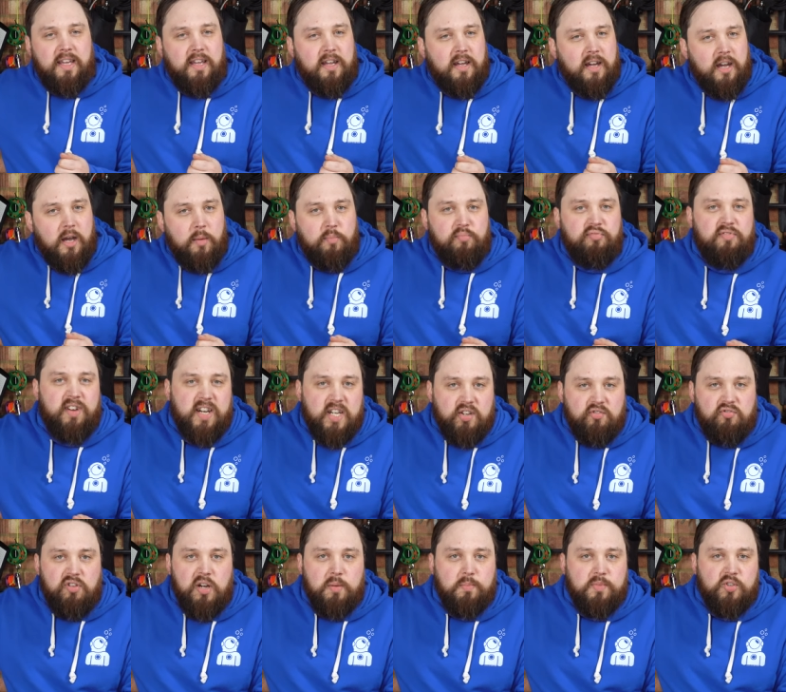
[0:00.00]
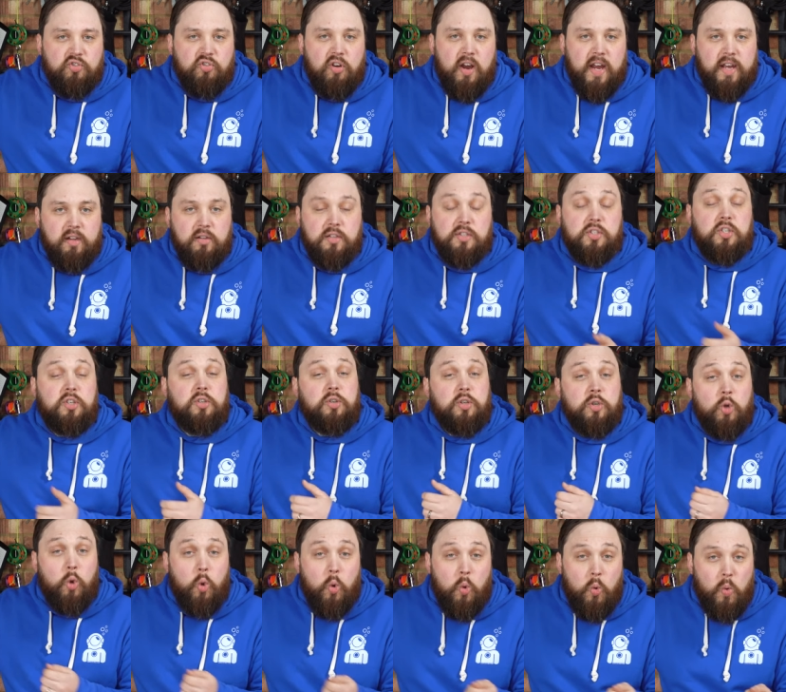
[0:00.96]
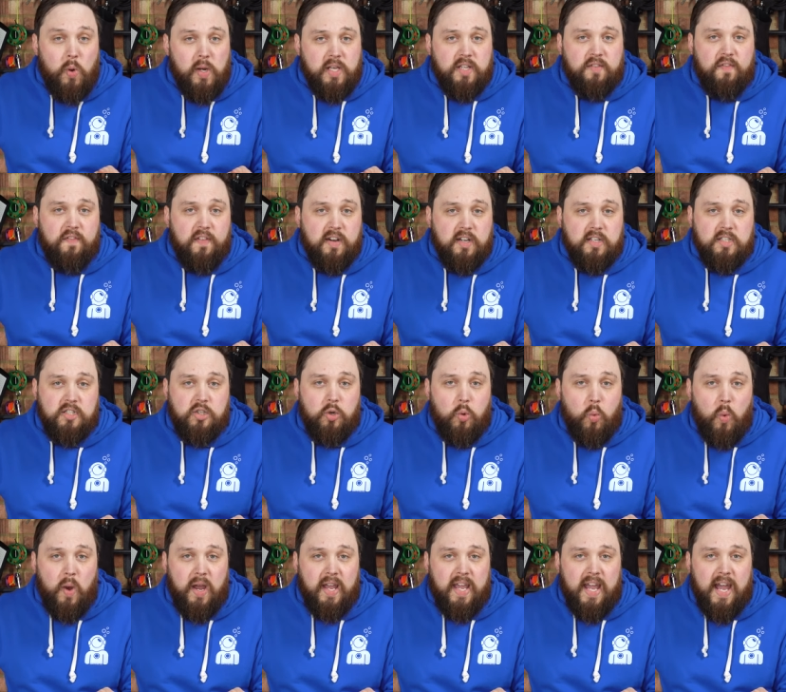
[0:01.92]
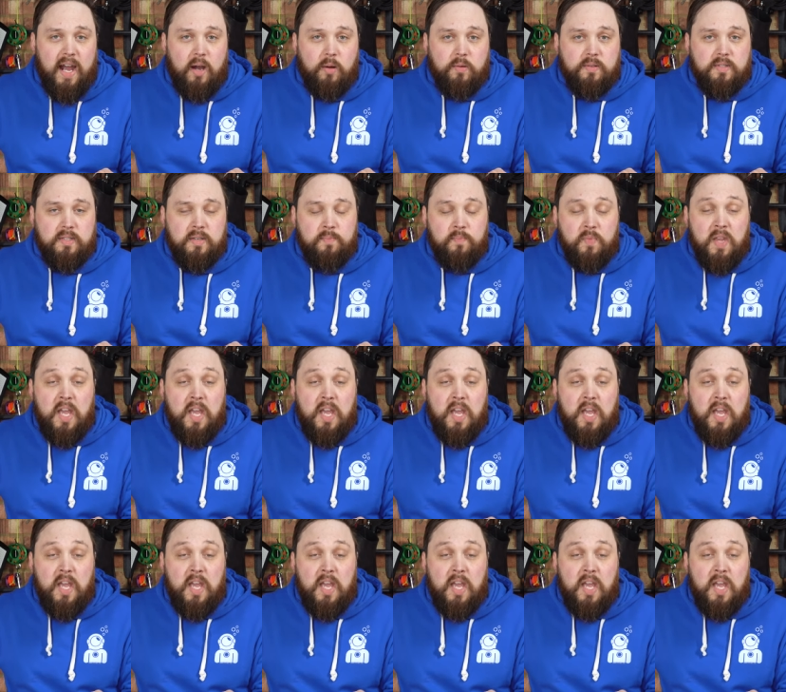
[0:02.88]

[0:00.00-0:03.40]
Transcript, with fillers: a breadcrumb trail, so you can always find your way out.